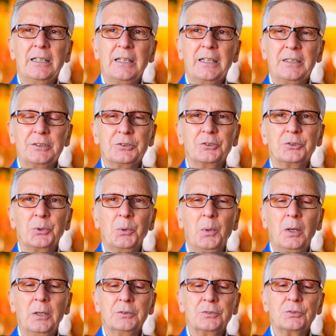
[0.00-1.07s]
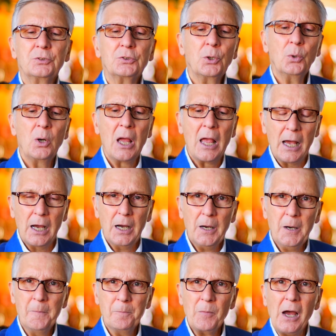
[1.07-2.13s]
and so on. So
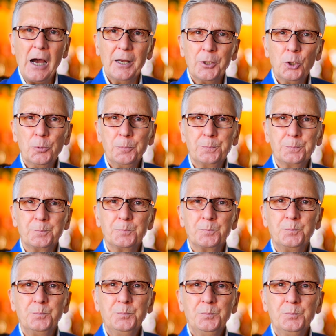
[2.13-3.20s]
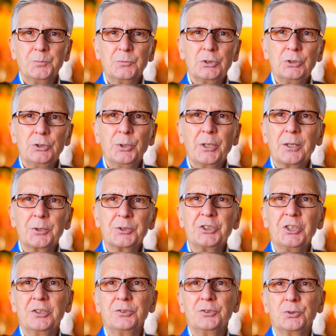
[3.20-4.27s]
I hope you get a
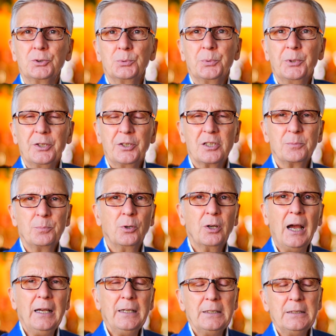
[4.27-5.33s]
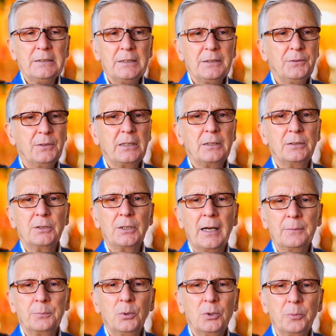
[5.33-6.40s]
chance to read this book.
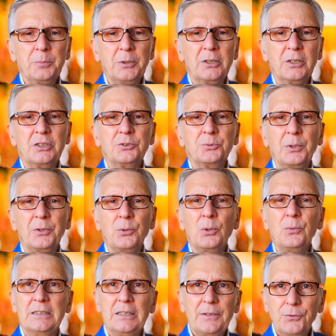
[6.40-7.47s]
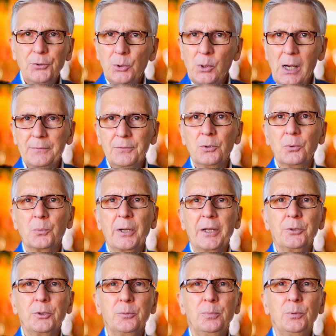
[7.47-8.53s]
I want to be honest with you. If you haven't
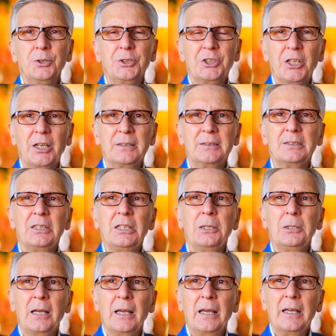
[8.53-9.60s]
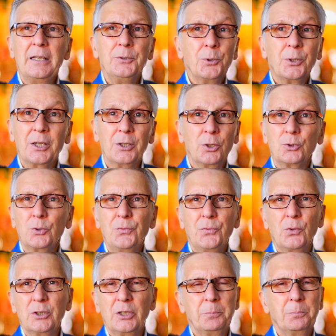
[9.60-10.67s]
read the book yet and you cannot
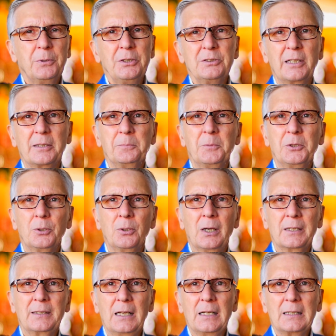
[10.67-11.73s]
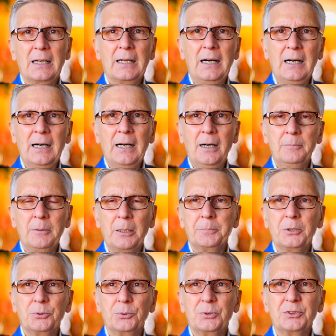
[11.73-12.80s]
afford it, please let me know. I'm
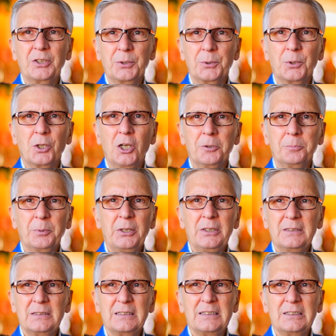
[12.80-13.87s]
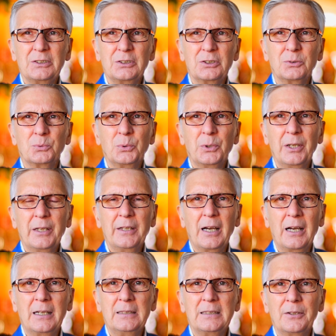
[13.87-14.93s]
happy to send a copy. This really,
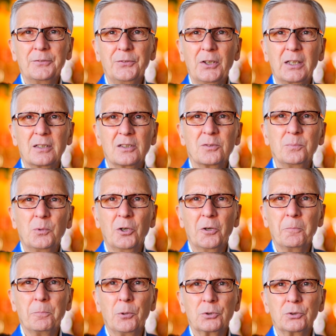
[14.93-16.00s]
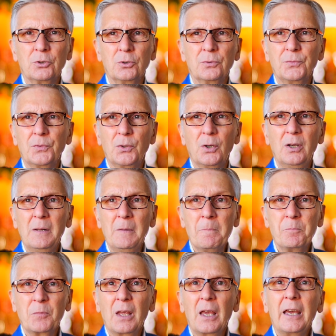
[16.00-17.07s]
I think it's more important for
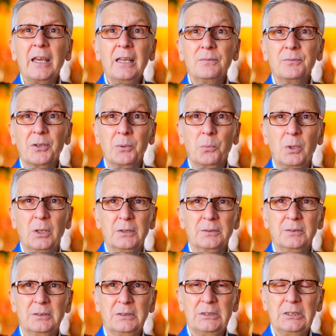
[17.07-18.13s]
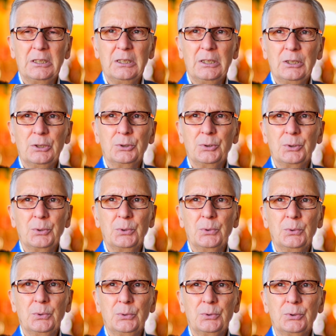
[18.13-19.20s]
everyone
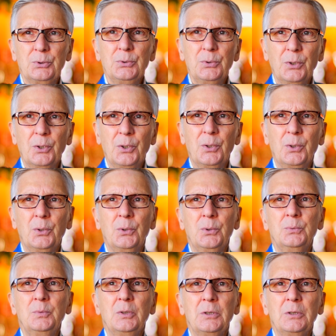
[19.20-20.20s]
to know